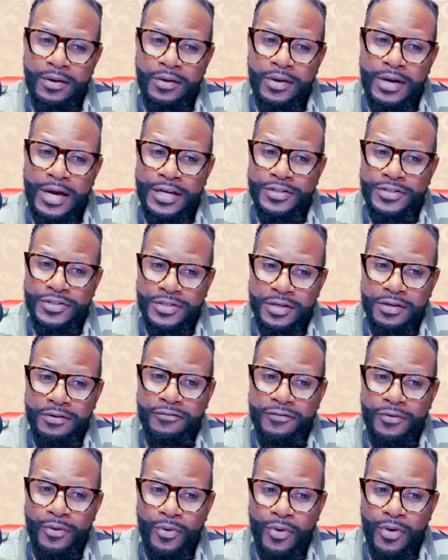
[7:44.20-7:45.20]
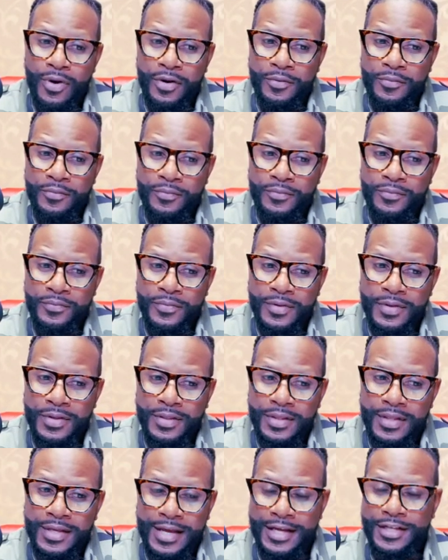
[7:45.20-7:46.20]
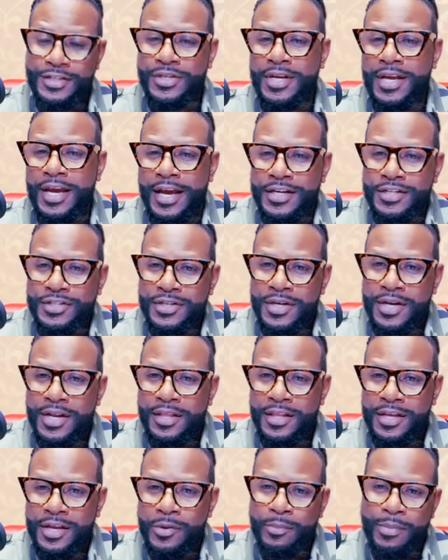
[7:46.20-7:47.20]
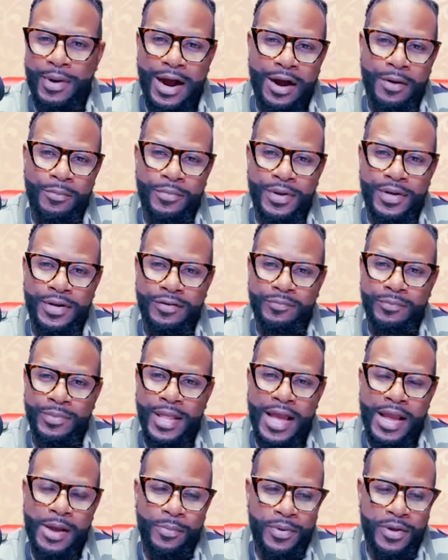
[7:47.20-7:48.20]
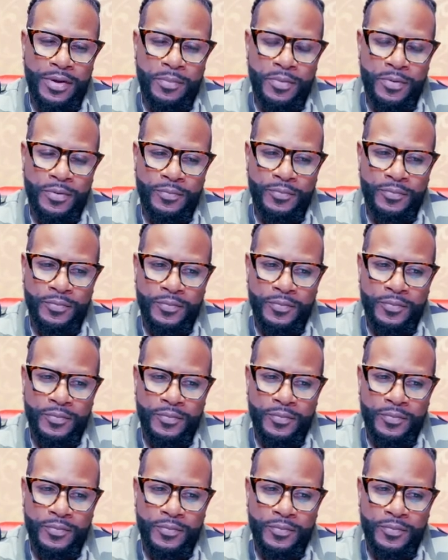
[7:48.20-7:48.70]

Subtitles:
I stood for the education and the empowerment of black people.